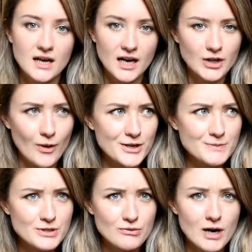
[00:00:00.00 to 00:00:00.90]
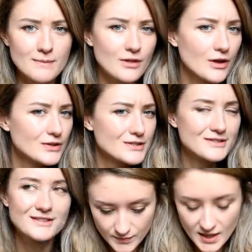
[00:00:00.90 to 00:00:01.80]
I know I was prescribed those.
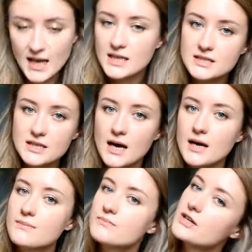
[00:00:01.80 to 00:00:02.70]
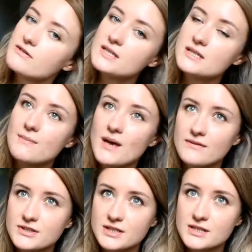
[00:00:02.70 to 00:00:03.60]
And there is some
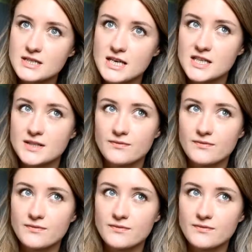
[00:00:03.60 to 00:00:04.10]
evidence that